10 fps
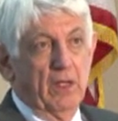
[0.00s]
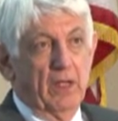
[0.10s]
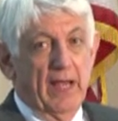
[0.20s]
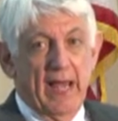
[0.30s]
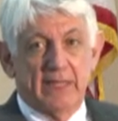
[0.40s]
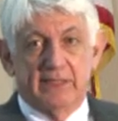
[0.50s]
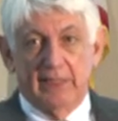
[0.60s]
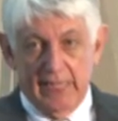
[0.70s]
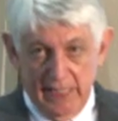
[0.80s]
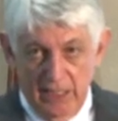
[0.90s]
ask
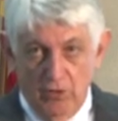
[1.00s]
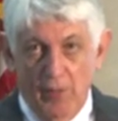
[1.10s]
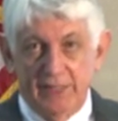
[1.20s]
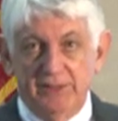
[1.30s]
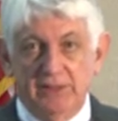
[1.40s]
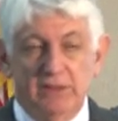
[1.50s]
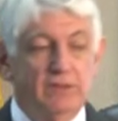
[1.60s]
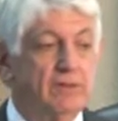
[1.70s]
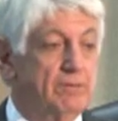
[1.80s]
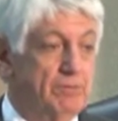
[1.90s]
leading
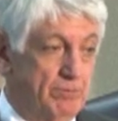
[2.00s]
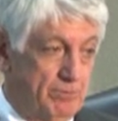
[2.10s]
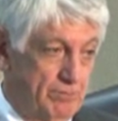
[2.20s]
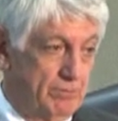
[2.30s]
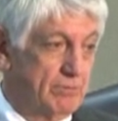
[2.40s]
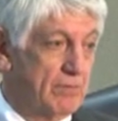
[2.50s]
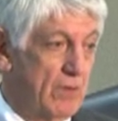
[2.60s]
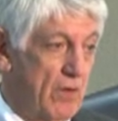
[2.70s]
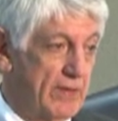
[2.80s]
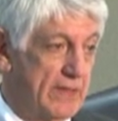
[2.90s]
questions,
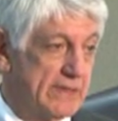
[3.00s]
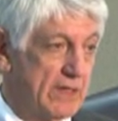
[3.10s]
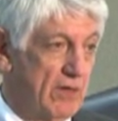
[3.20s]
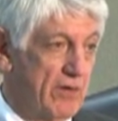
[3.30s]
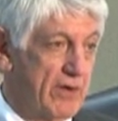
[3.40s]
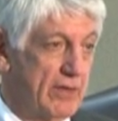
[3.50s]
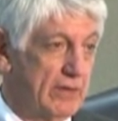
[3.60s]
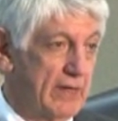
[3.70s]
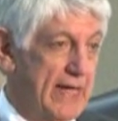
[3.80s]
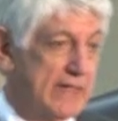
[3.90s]
or does the lawyer
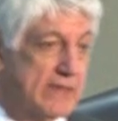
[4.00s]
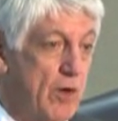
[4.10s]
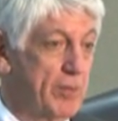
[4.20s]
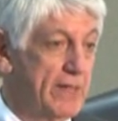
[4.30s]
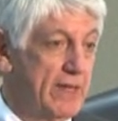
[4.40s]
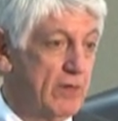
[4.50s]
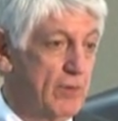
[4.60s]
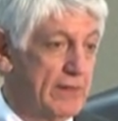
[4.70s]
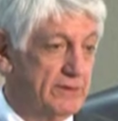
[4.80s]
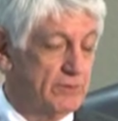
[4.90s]
ask open-ended
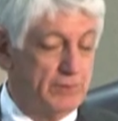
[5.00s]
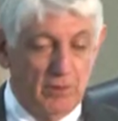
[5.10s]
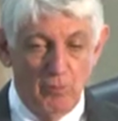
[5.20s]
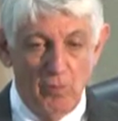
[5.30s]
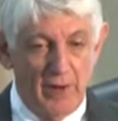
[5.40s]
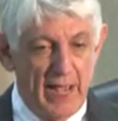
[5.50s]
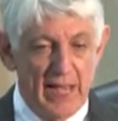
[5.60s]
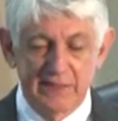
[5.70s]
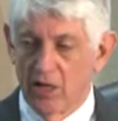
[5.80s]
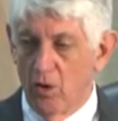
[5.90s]
questions? We don't want to
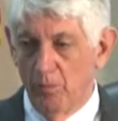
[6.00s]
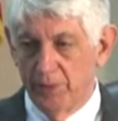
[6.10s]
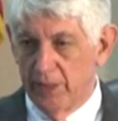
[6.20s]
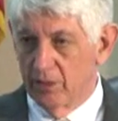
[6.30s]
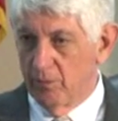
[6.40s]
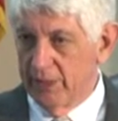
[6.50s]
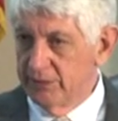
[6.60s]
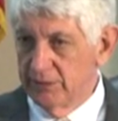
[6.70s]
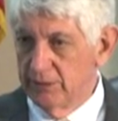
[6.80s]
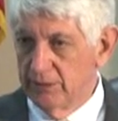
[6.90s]
ask an open-ended
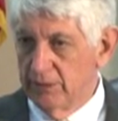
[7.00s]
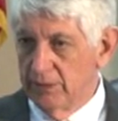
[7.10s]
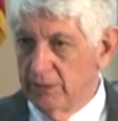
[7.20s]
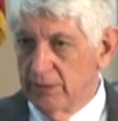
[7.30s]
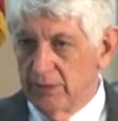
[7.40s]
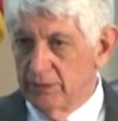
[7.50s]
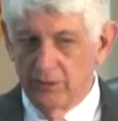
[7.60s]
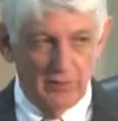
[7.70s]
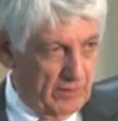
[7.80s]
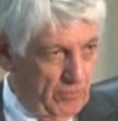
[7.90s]
question.
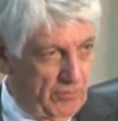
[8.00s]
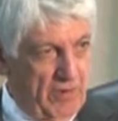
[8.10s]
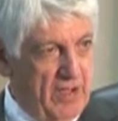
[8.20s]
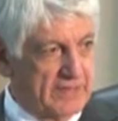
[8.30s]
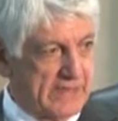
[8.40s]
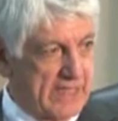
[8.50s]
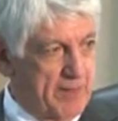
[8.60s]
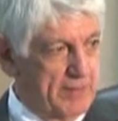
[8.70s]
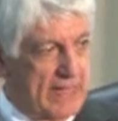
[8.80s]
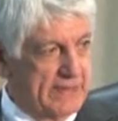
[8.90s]
On
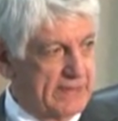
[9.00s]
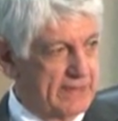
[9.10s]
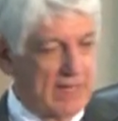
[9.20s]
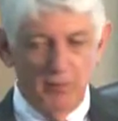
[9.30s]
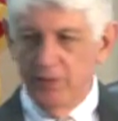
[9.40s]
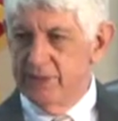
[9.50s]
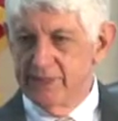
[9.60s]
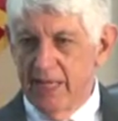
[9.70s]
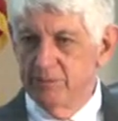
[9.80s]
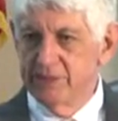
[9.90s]
cross-examination, that witness is
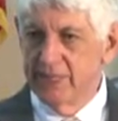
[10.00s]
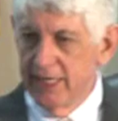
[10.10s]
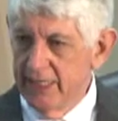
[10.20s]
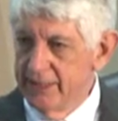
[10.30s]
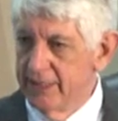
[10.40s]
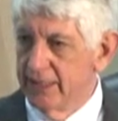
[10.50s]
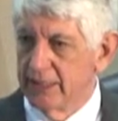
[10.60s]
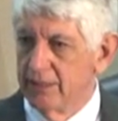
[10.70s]
liable to say anything.